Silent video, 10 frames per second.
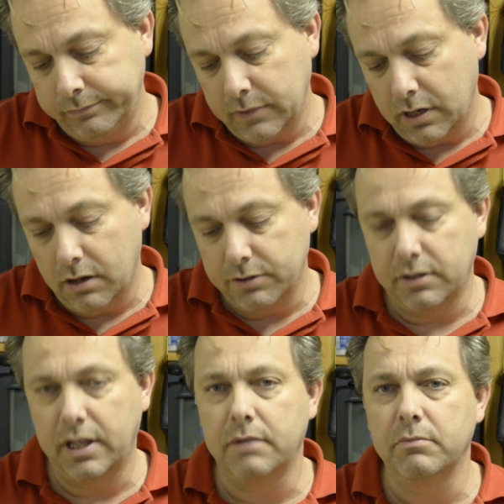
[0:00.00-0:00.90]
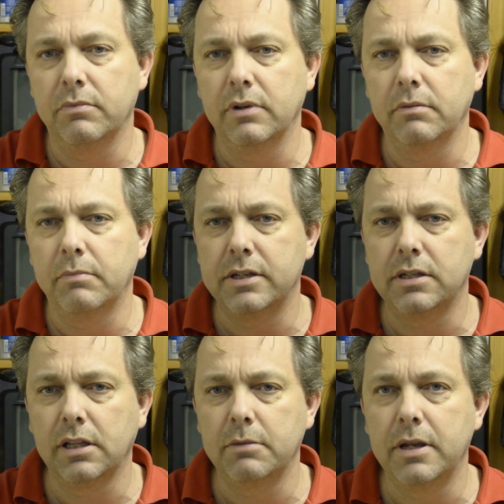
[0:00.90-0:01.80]
No, so that
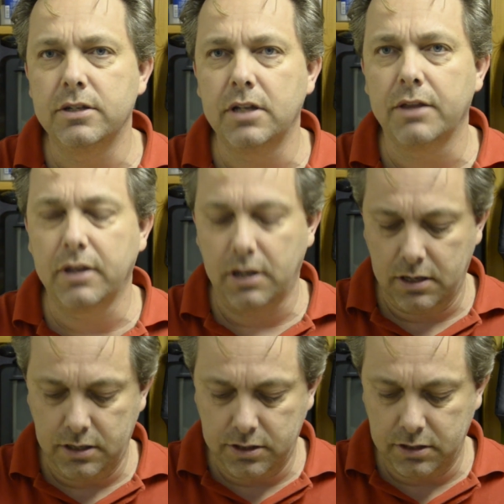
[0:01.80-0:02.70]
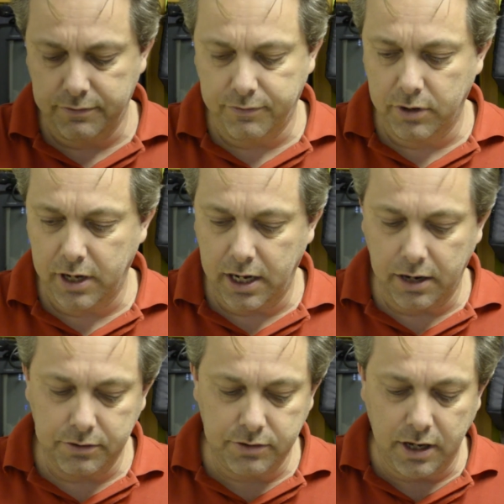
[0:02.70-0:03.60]
basically means nothing. It's just a
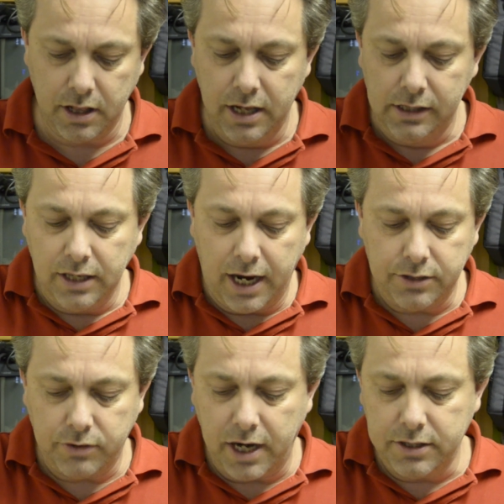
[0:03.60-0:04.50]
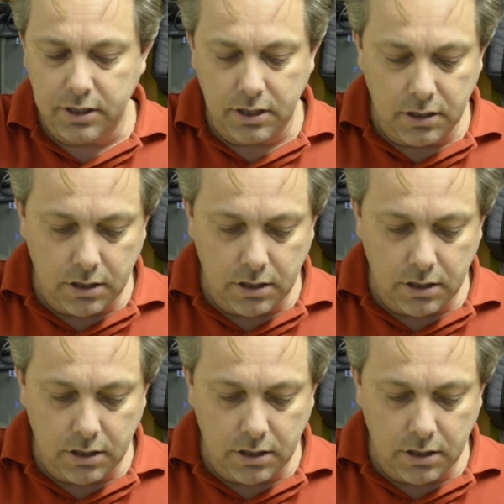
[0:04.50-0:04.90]
48-hour trial. I tried to...